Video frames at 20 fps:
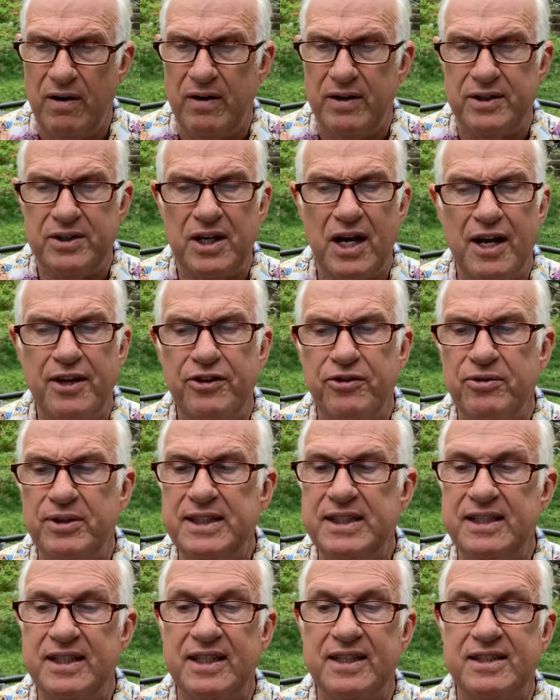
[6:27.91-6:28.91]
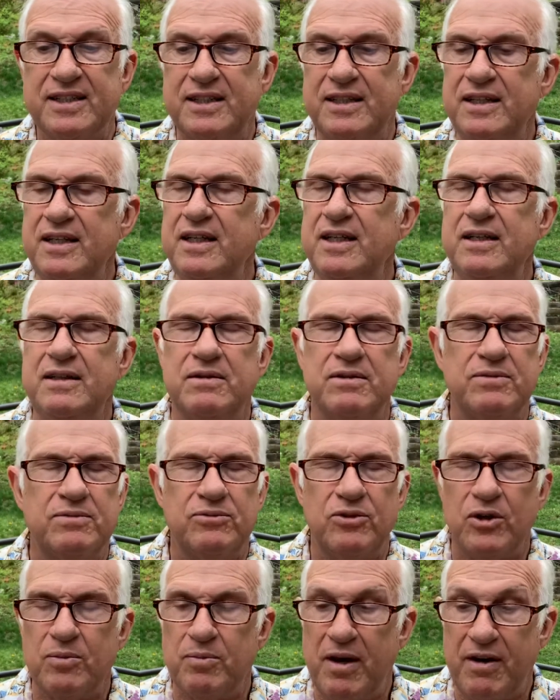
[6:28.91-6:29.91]
John 3:16,
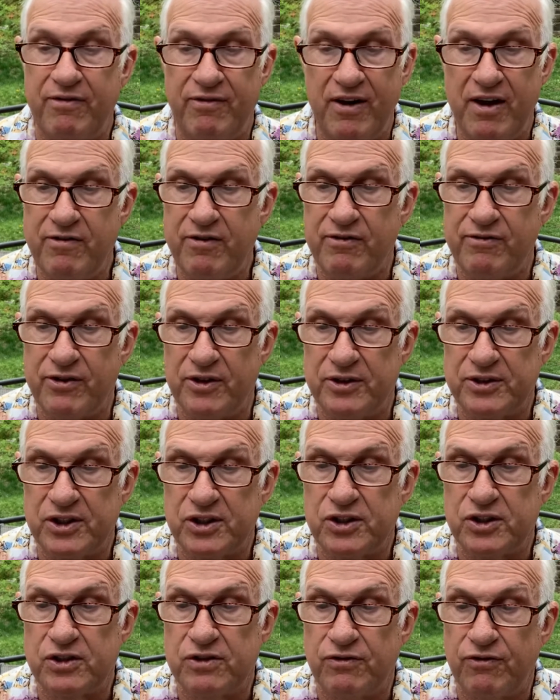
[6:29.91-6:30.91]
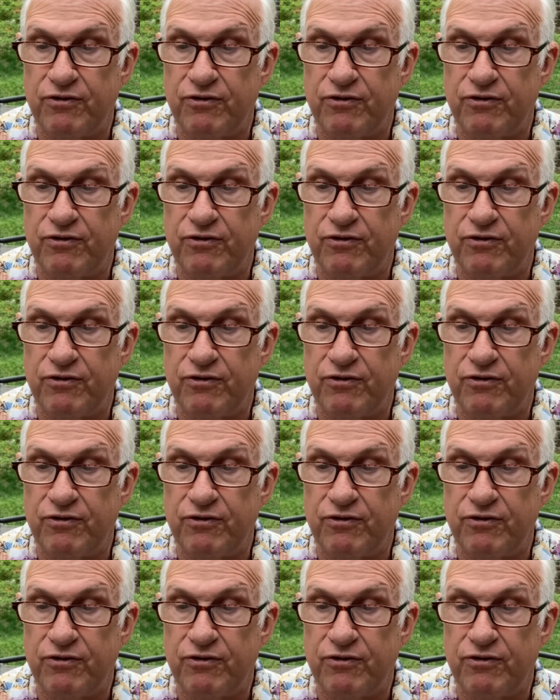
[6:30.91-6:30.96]
one of my favorite verses,